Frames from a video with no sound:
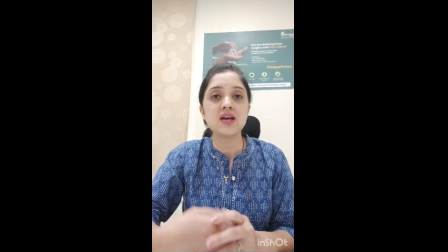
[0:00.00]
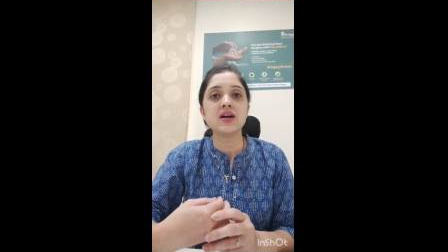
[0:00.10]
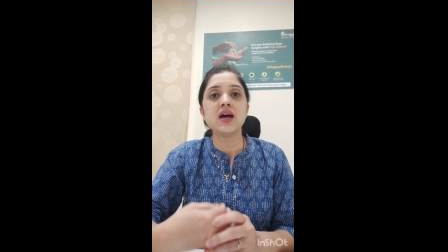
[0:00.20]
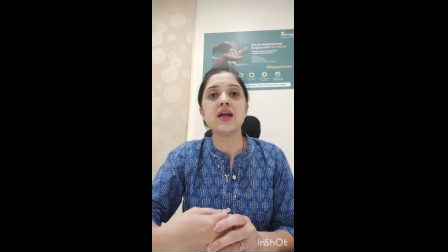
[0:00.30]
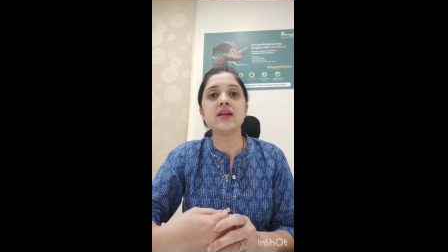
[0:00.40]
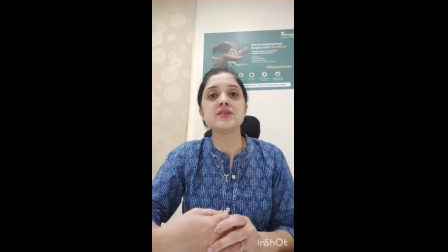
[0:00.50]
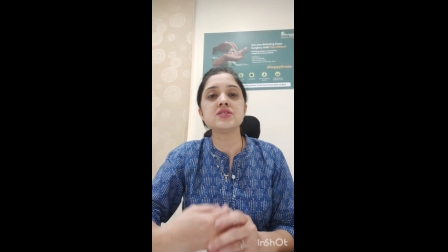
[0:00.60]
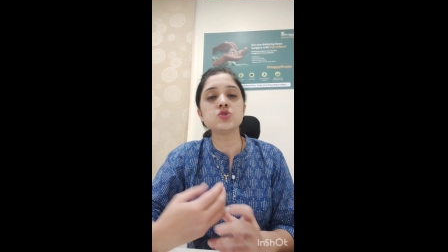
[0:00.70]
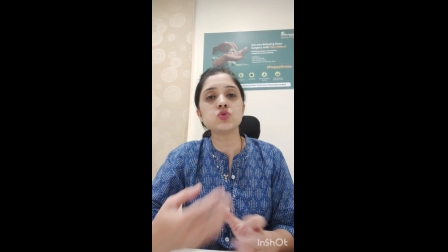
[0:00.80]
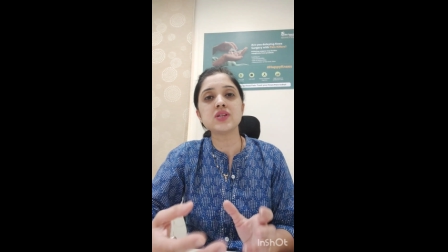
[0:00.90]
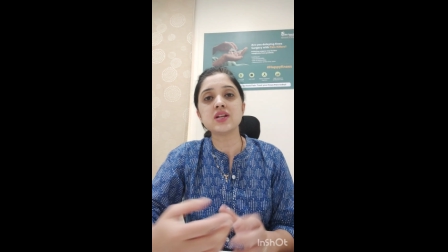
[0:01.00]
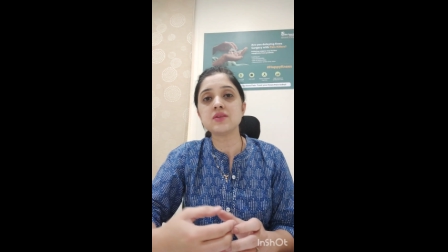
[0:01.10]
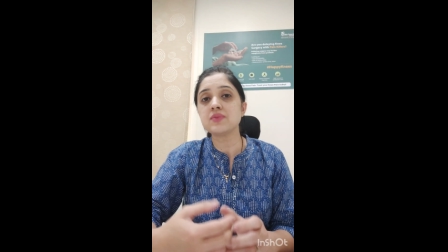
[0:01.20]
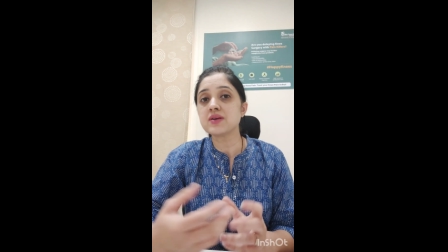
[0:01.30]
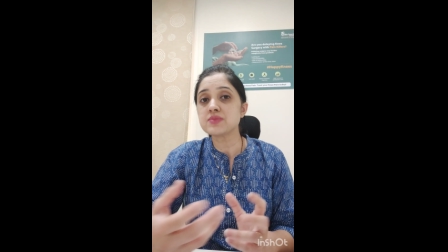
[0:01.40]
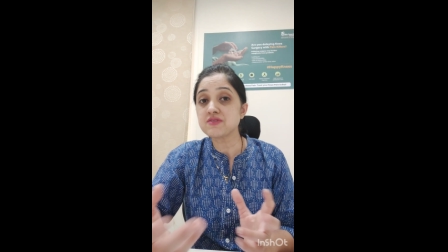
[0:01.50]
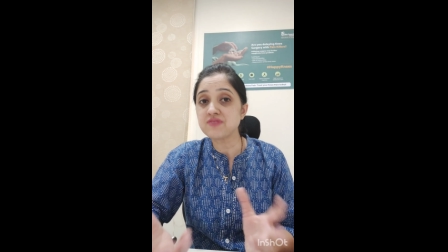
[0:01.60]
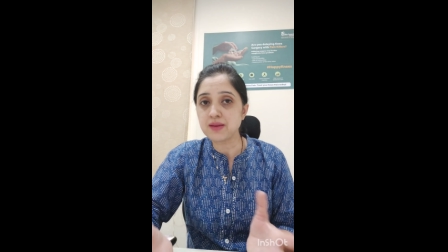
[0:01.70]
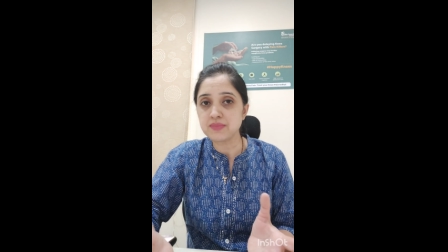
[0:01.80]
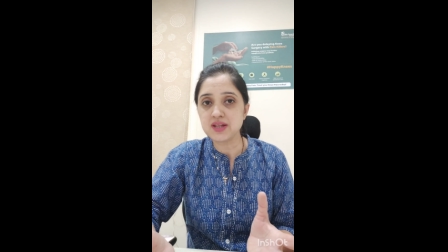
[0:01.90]
and see to it that it becomes a
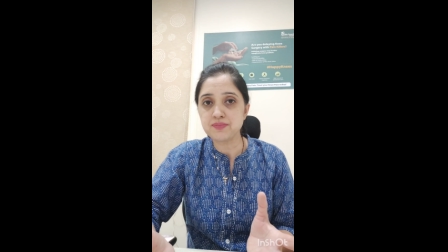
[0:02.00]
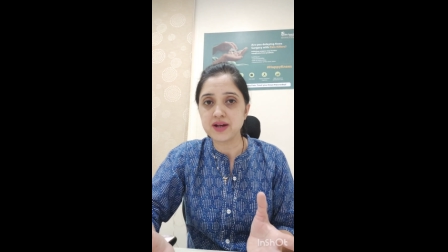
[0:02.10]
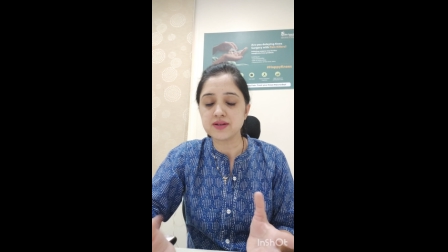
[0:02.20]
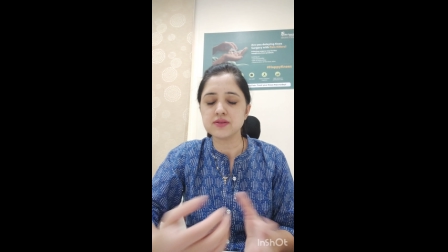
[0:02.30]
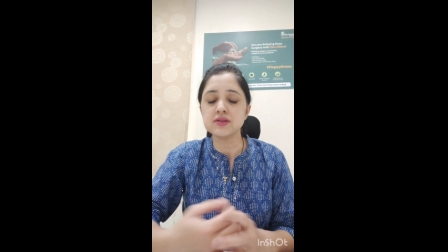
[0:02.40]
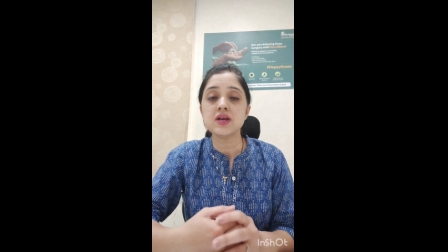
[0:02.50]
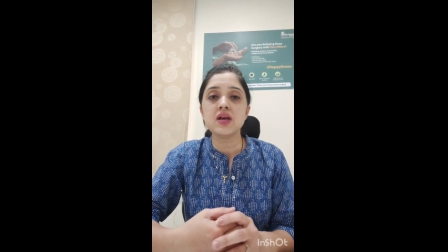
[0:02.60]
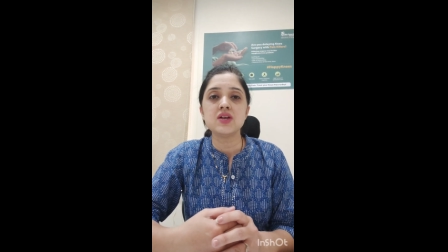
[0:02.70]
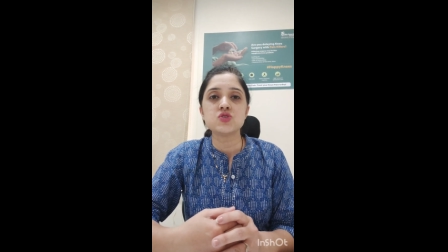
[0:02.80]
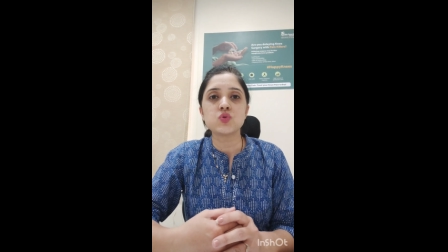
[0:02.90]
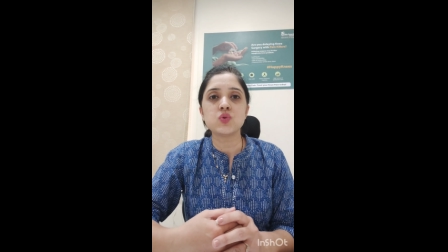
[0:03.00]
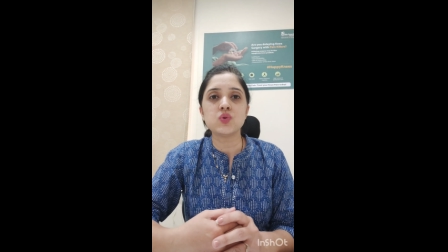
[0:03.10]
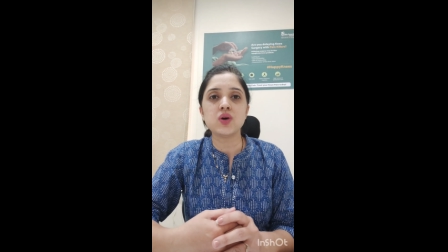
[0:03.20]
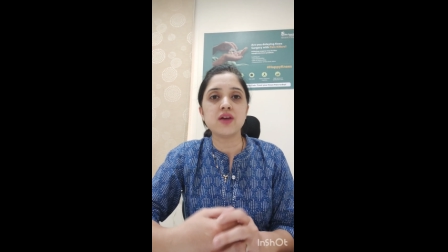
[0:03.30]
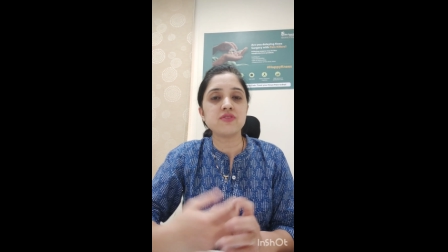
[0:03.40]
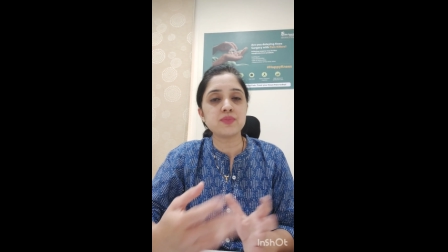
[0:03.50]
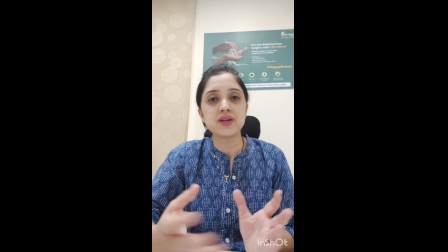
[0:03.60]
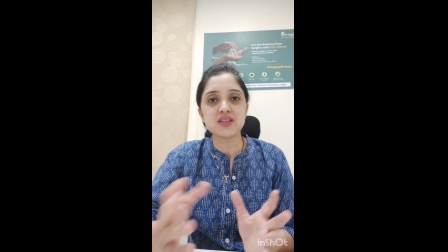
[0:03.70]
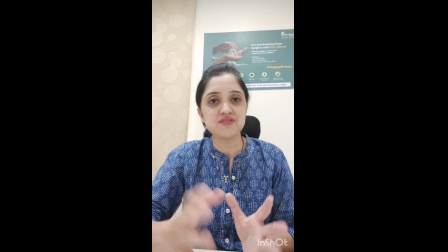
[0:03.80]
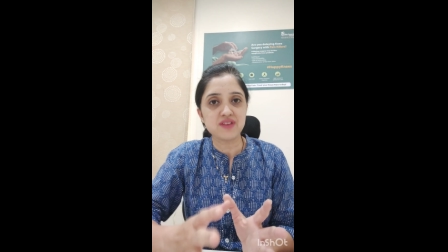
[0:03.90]
family pattern, so
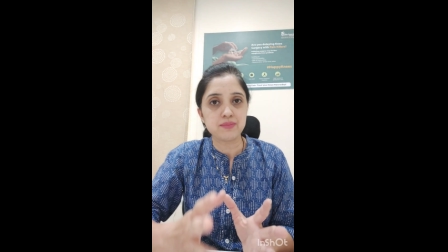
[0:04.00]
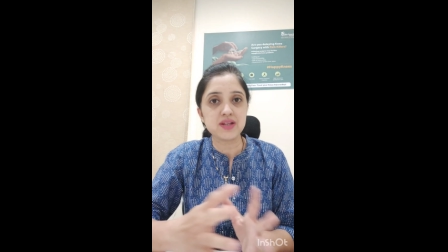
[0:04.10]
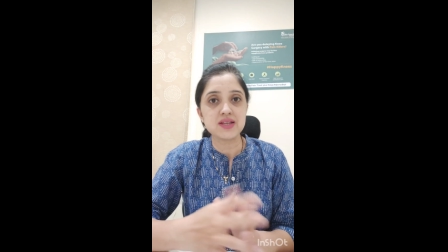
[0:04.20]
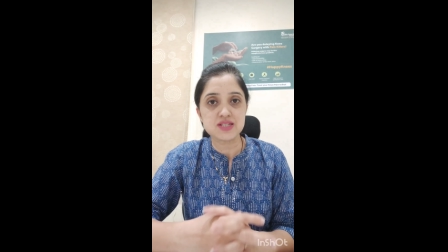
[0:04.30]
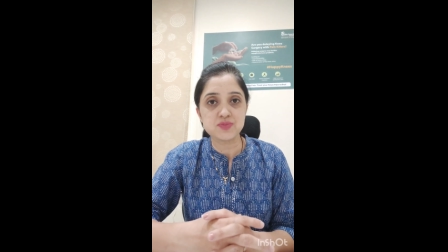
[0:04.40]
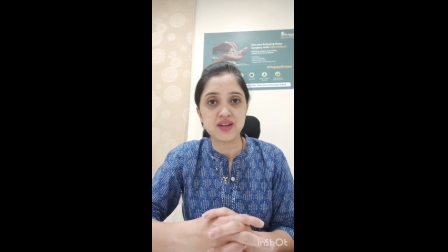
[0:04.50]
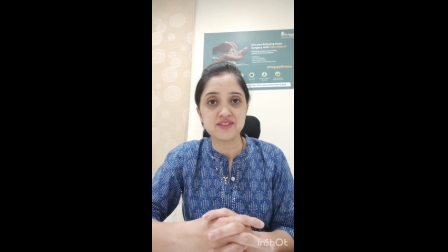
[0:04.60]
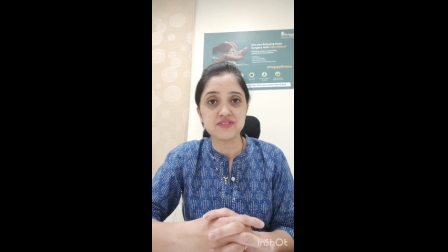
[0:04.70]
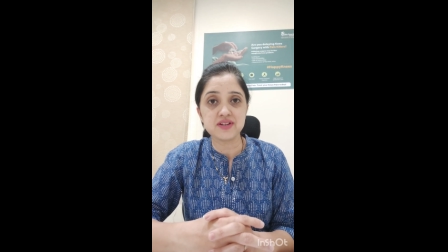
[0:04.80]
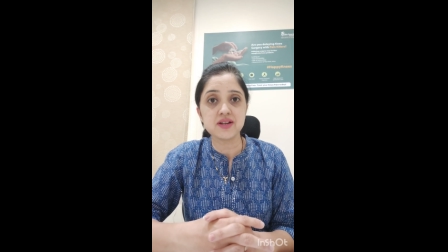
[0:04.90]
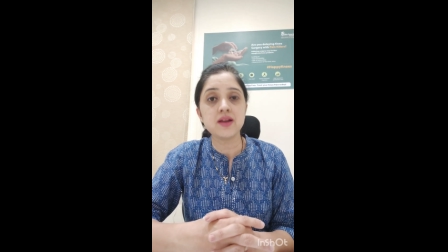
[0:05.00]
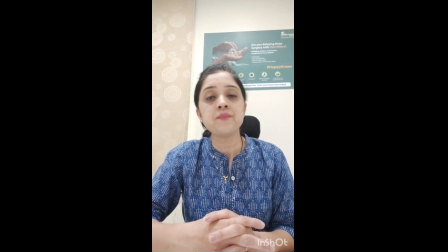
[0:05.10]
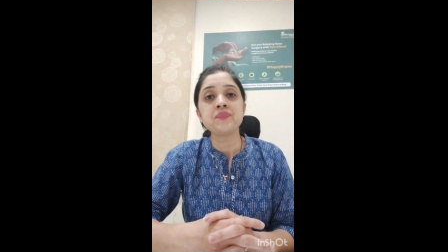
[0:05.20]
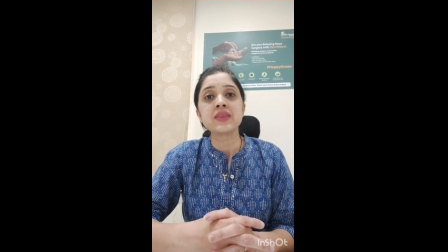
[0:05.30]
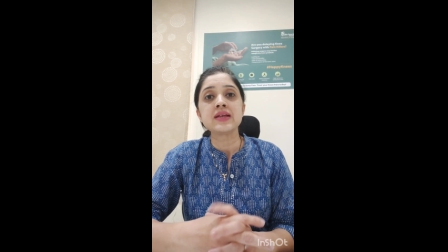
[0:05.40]
everybody in the family is benefited.